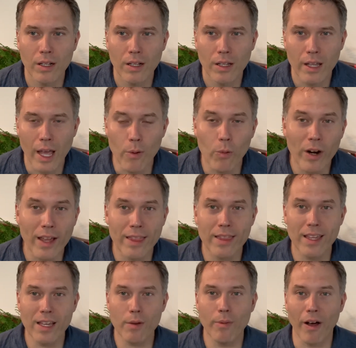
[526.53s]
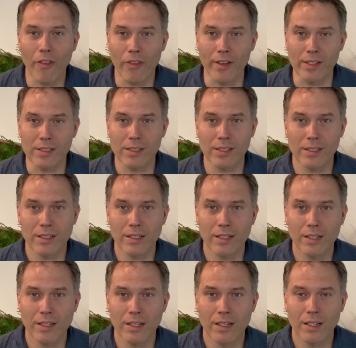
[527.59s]
And when I think about this,
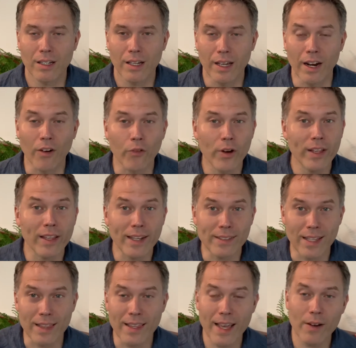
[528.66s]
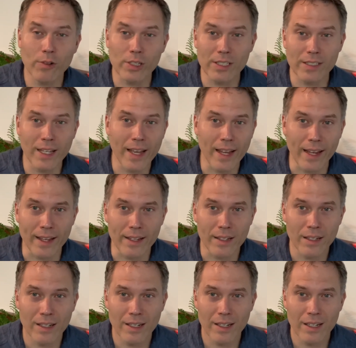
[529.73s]
and I realize that they were staying
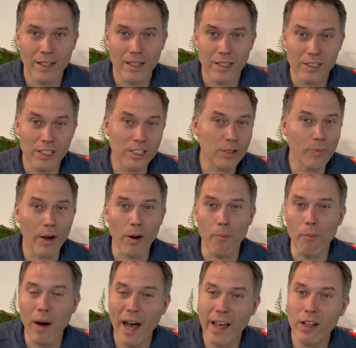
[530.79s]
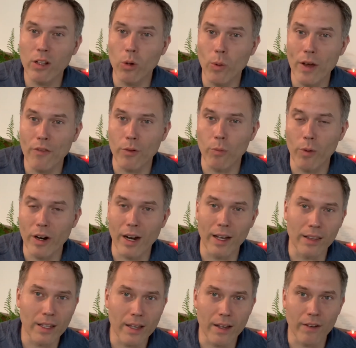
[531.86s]
just about a mile away from where I
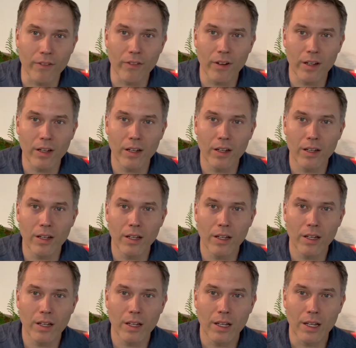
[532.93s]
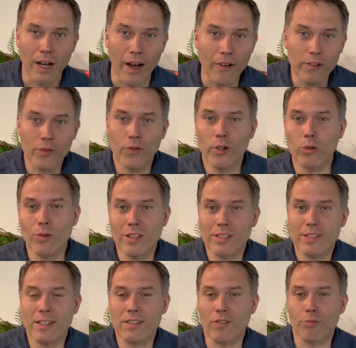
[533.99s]
live, I was filled with a
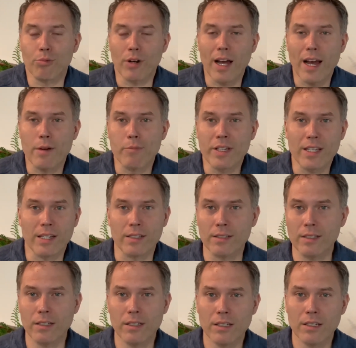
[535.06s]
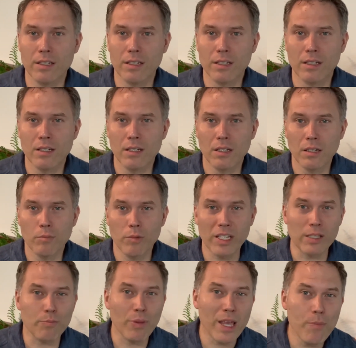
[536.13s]
sense of pride because
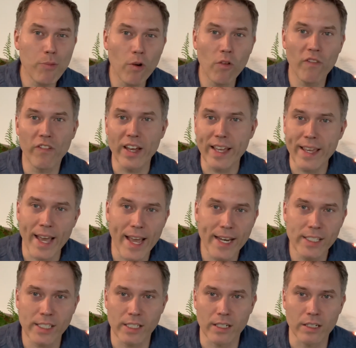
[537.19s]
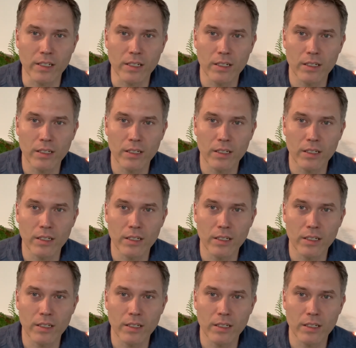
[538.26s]
people vacation